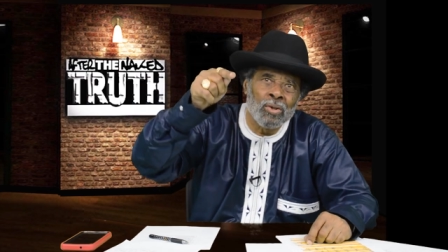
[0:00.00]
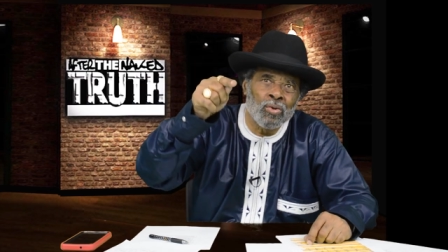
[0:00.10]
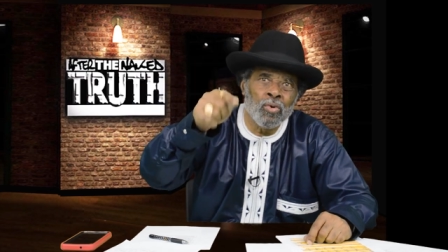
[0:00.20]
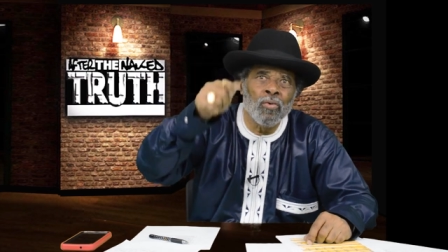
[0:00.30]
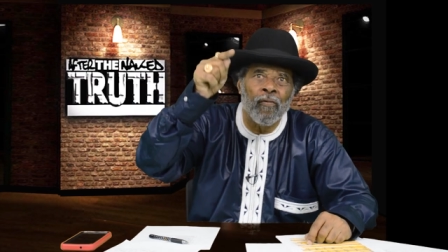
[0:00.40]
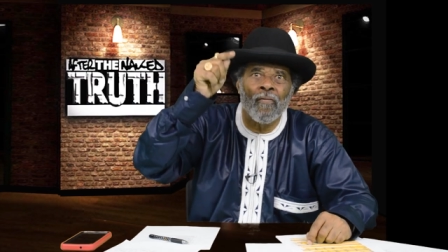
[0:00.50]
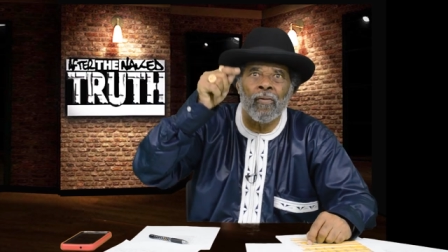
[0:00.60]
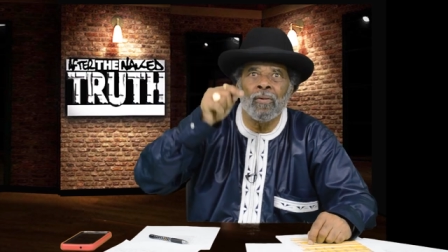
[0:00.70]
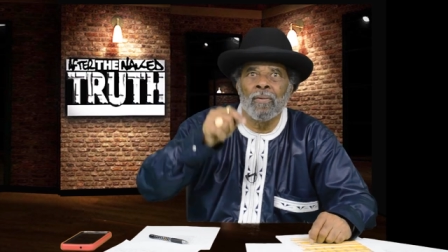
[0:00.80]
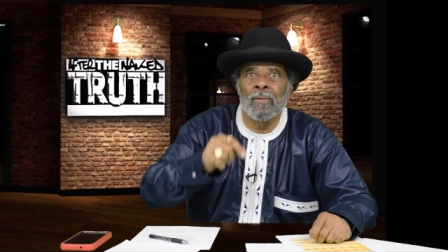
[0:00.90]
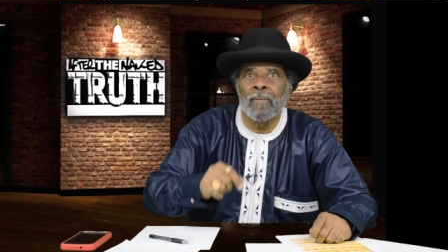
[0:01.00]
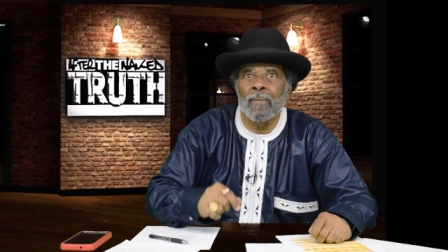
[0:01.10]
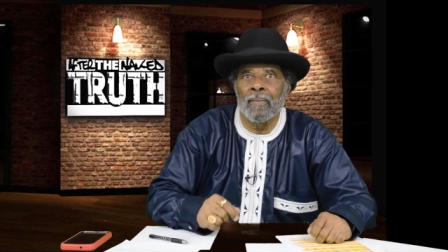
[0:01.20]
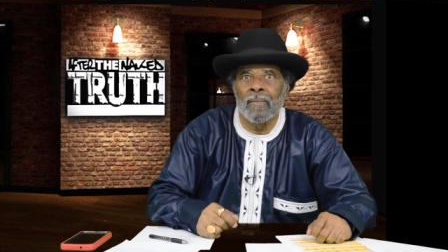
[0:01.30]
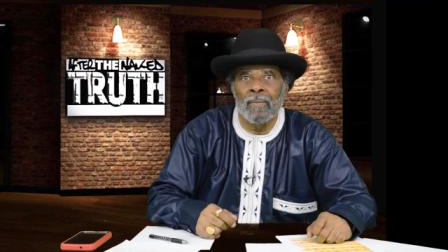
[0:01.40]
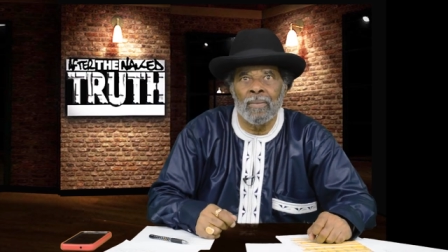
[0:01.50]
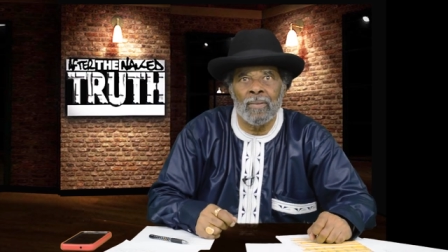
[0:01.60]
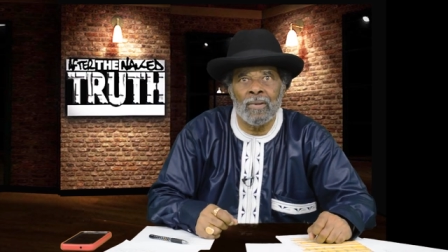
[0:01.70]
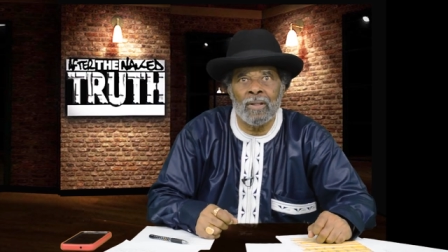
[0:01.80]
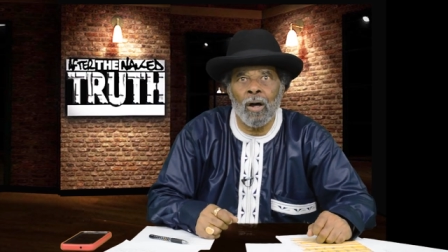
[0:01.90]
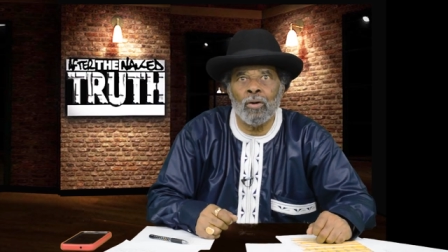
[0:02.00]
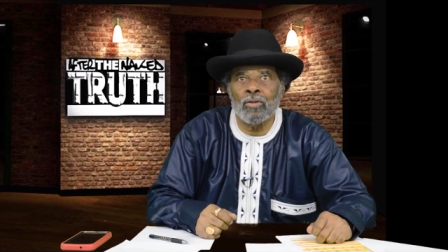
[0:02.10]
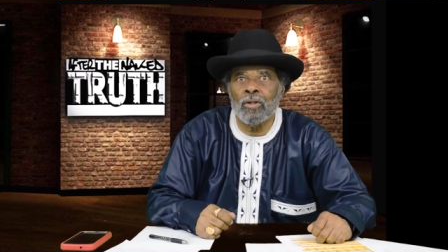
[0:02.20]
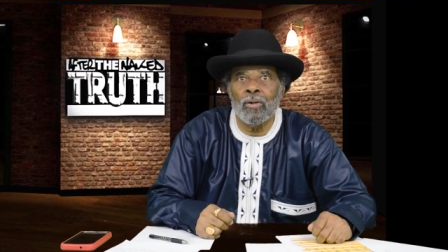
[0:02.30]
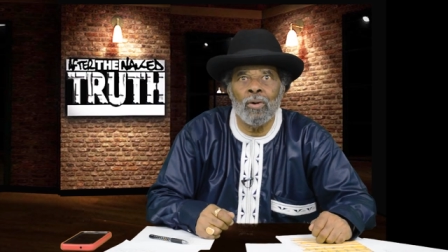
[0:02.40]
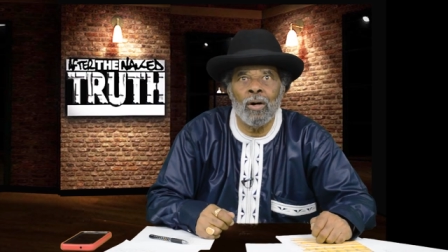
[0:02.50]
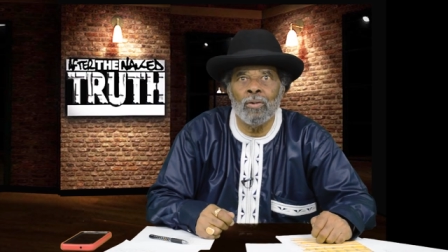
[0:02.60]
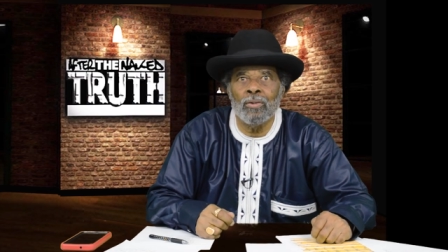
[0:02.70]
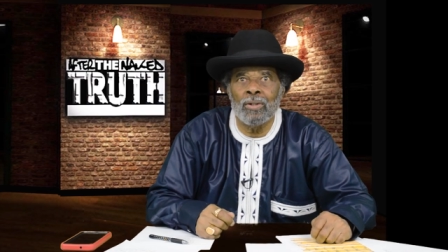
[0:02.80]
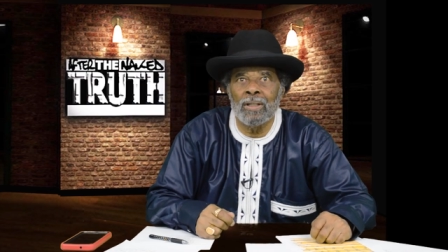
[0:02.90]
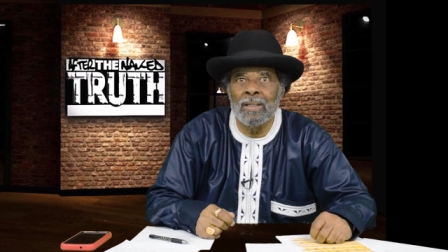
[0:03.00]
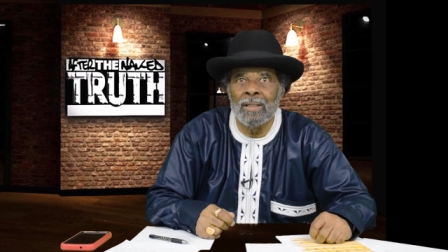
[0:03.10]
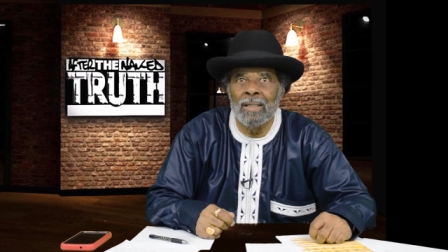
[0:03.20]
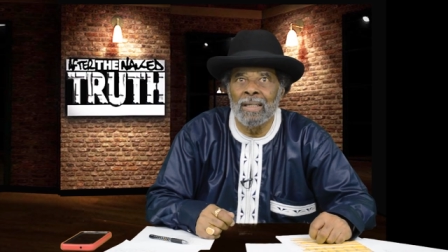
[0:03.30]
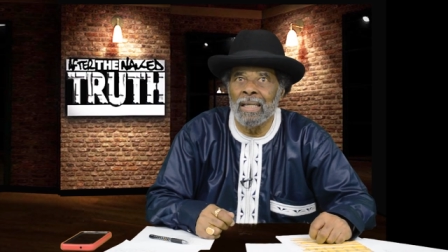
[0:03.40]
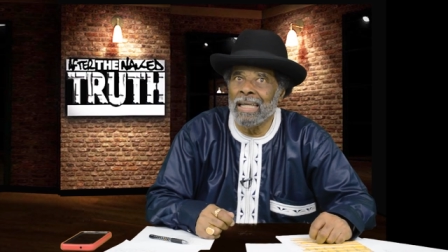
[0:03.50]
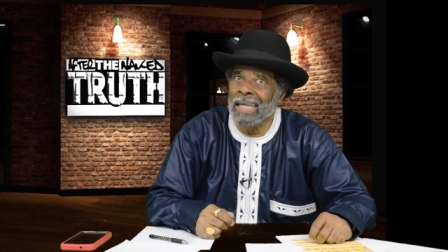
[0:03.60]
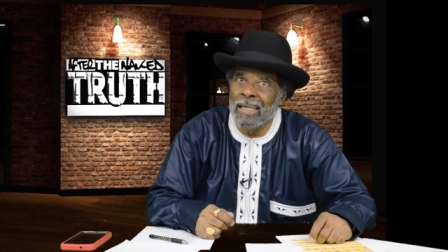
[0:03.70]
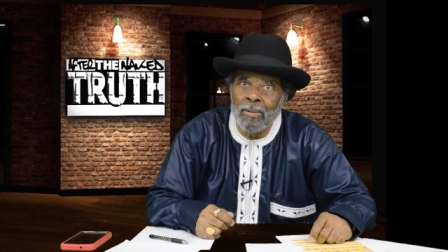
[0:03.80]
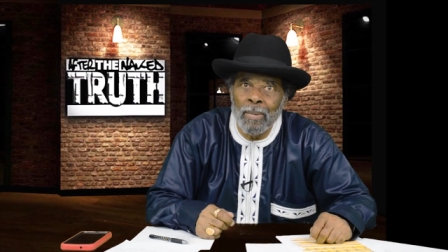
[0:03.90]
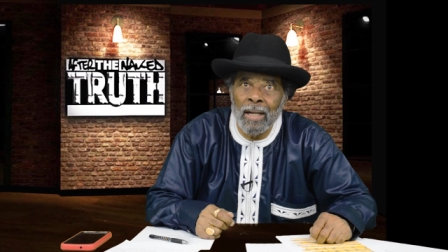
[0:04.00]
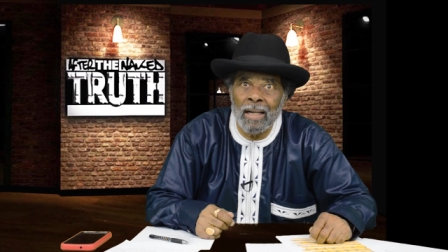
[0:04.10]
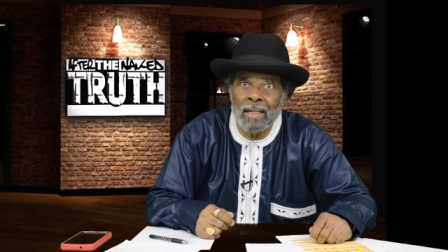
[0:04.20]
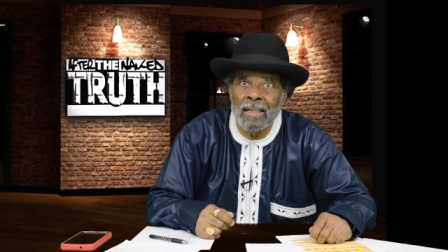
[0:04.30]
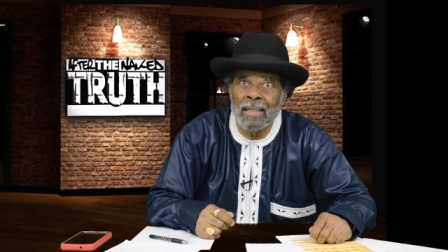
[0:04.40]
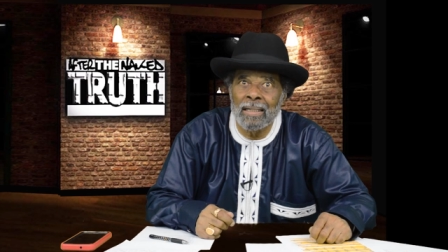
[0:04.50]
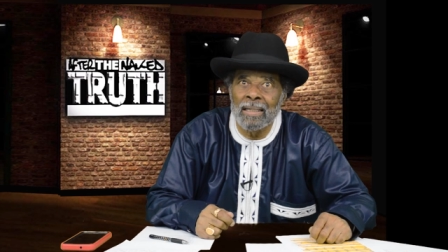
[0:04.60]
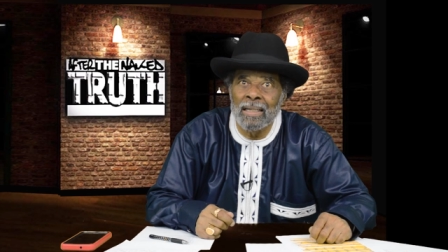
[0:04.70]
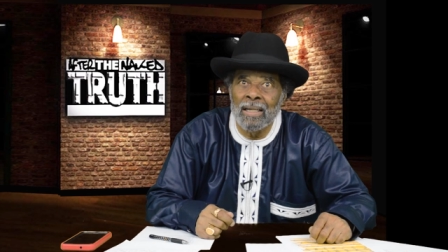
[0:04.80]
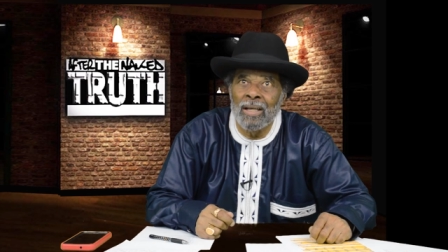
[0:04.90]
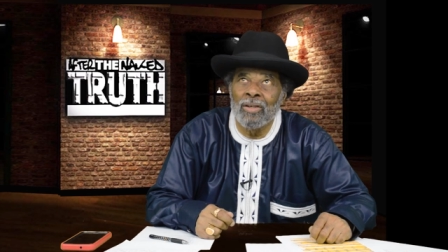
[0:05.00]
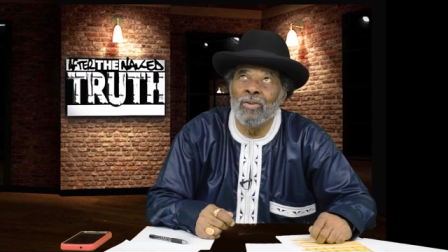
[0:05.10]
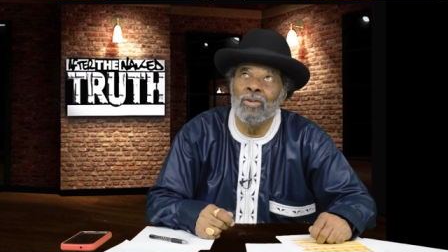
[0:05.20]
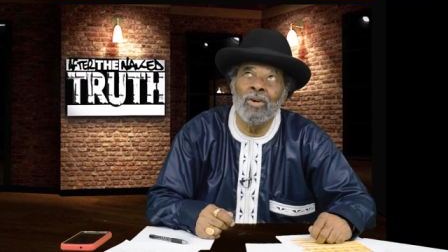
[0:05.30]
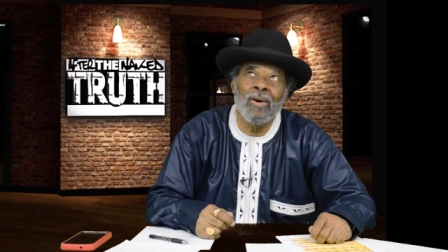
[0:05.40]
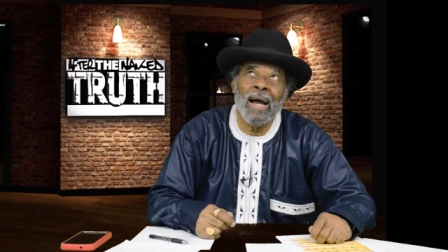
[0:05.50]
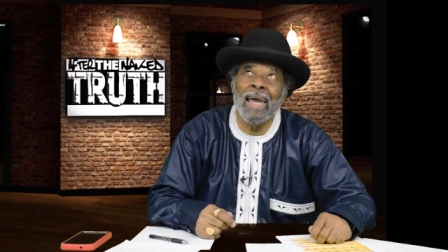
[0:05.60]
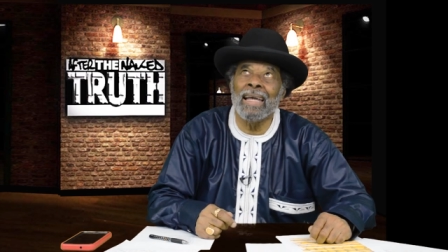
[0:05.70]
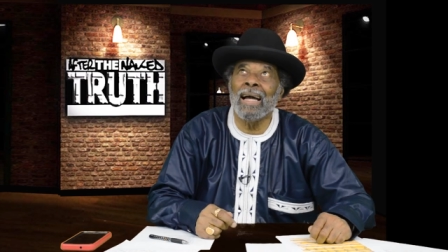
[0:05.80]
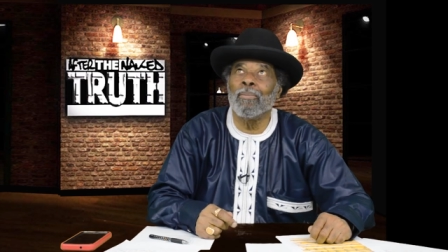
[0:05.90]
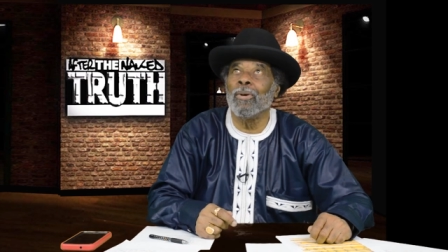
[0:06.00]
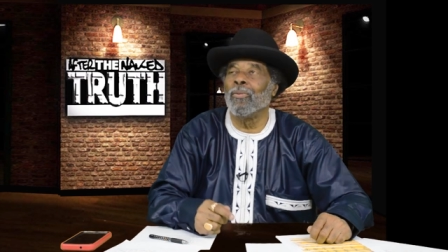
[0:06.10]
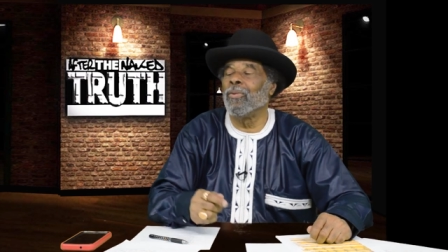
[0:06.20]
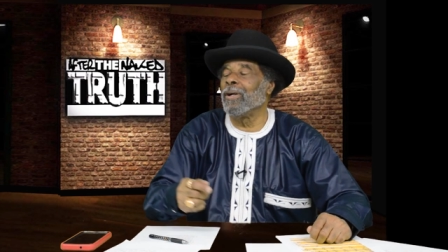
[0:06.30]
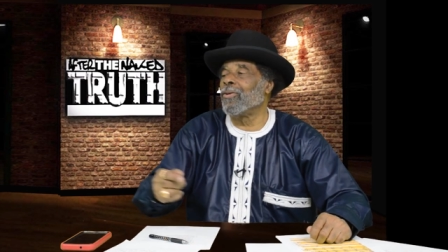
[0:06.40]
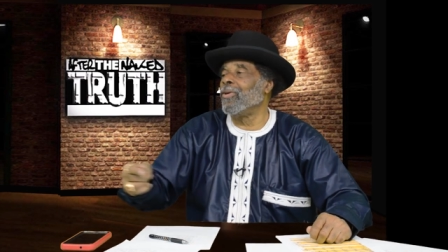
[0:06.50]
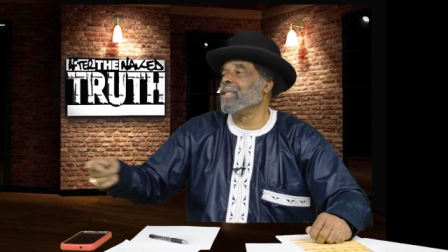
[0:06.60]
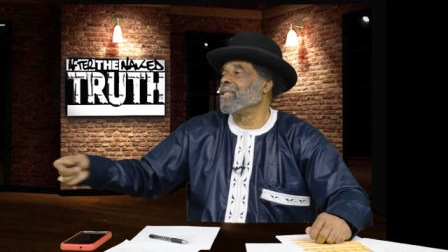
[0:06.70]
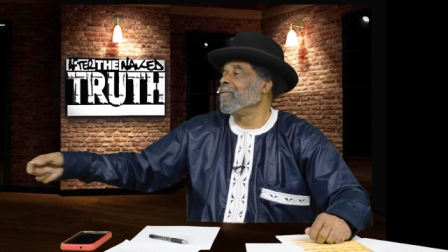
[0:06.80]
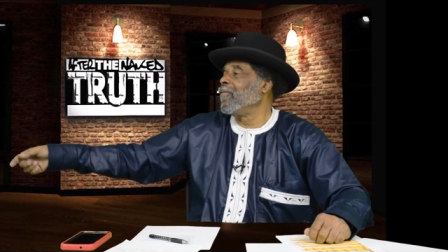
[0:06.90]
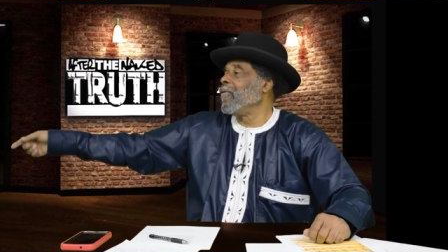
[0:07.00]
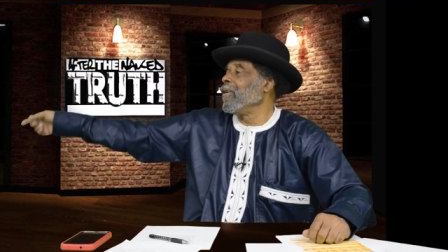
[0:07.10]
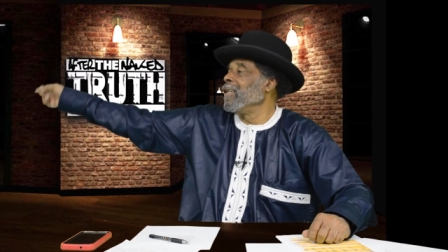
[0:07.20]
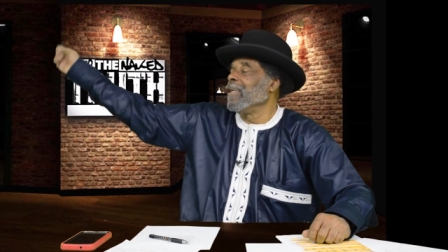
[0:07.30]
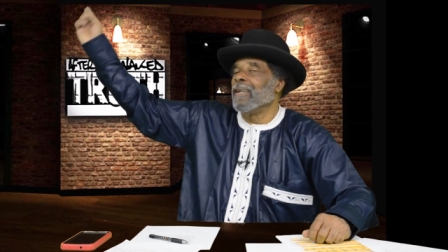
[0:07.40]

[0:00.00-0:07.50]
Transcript: truthful talk show host in America. You know I ain't got but one question for you.